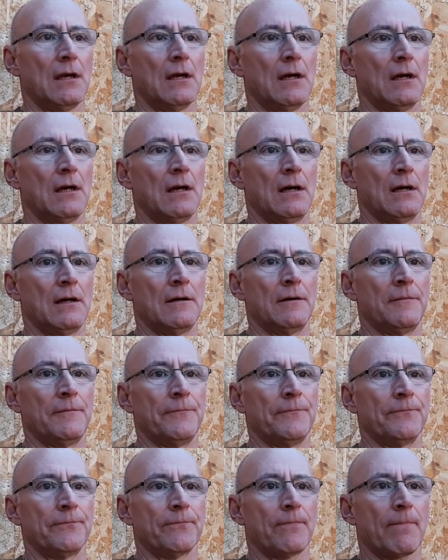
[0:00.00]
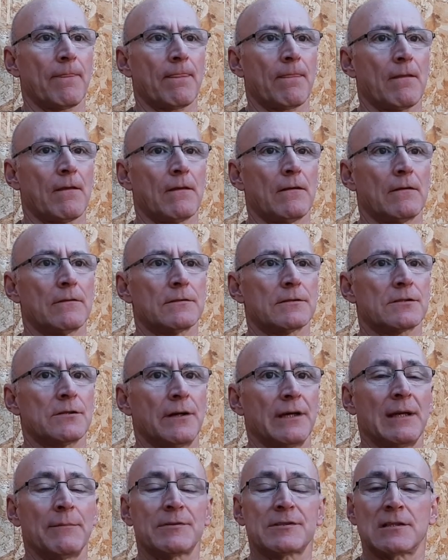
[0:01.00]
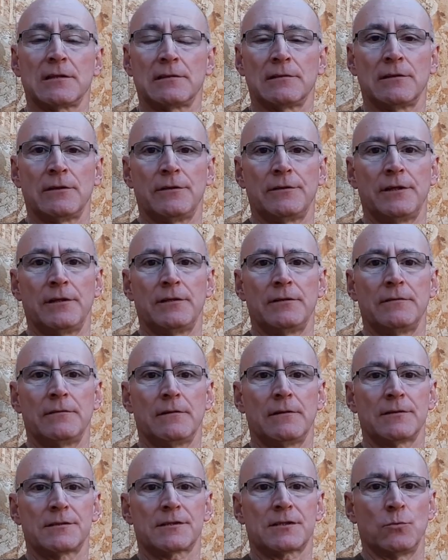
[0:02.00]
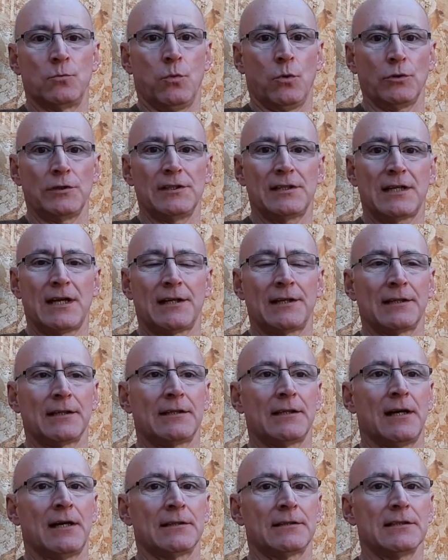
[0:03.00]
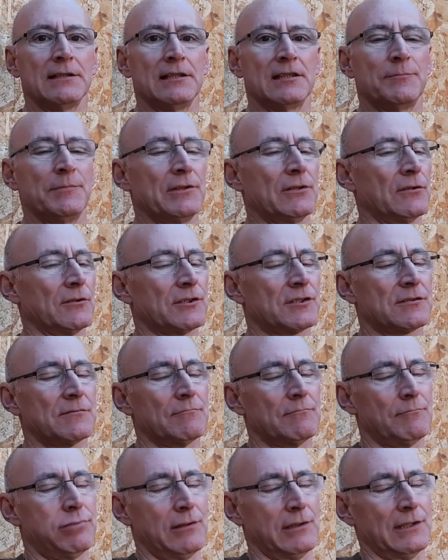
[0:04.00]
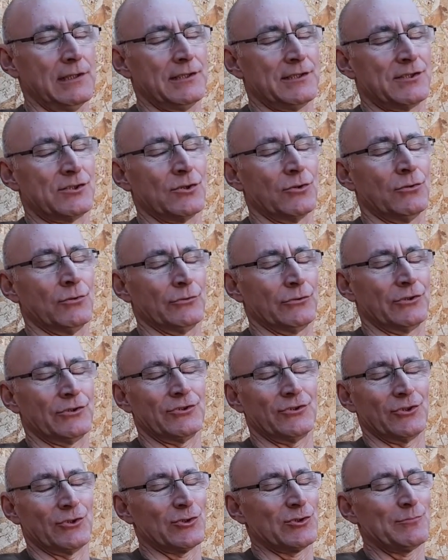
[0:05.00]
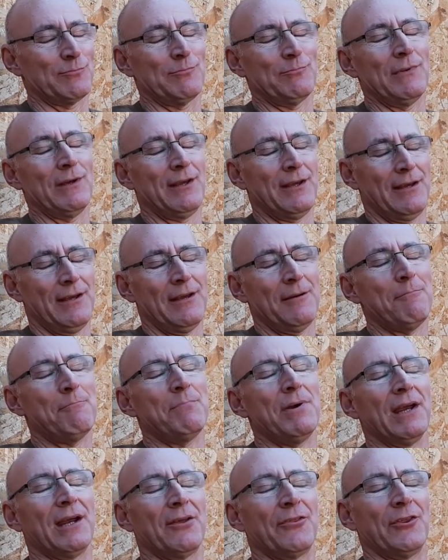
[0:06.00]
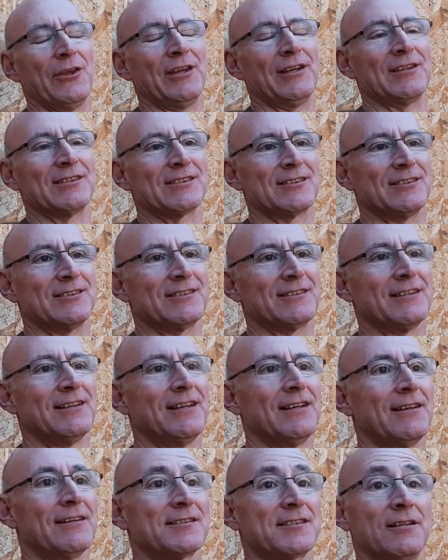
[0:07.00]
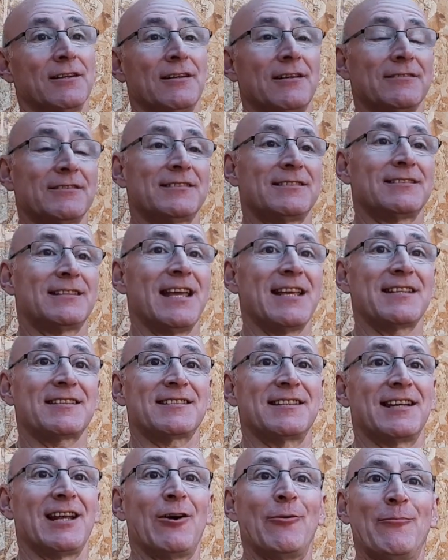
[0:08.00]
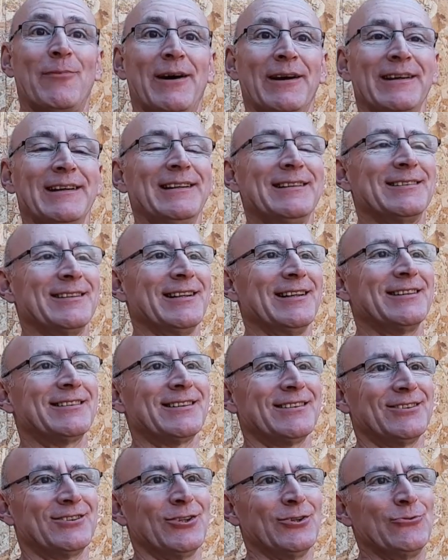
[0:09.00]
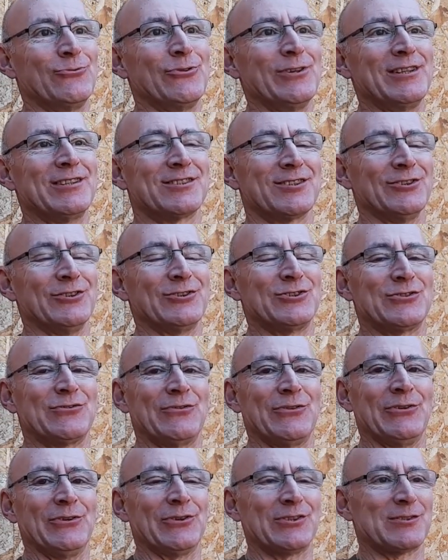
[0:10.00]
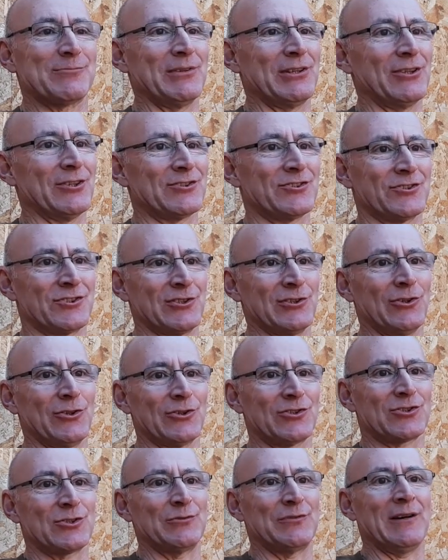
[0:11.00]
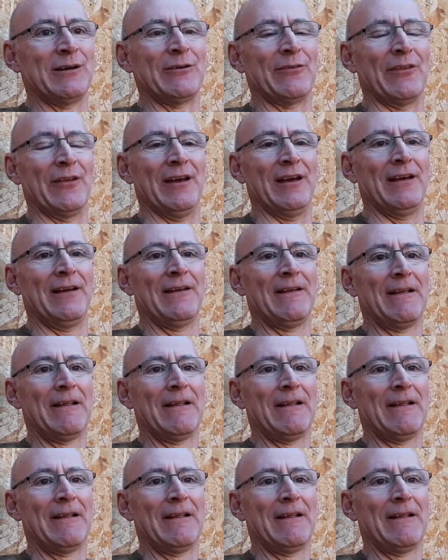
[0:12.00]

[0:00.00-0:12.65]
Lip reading: So I am still learning as to what you can and can't eat, because please don't just pick things and test it out by eating it. Do research first, because there's a lot of stuff out there